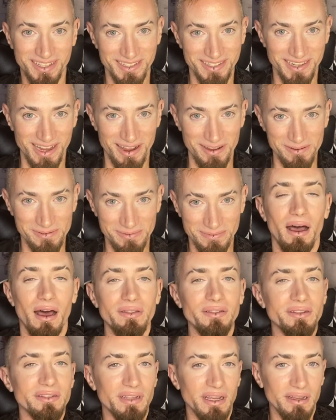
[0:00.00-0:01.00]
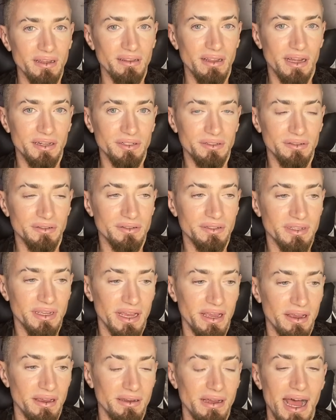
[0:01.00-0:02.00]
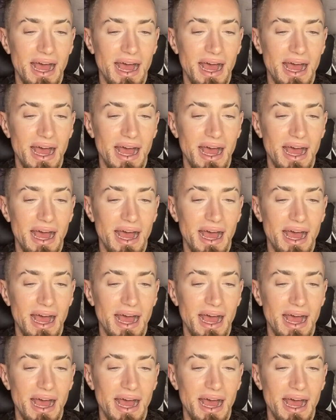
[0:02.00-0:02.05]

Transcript: this out. On the psychological scale,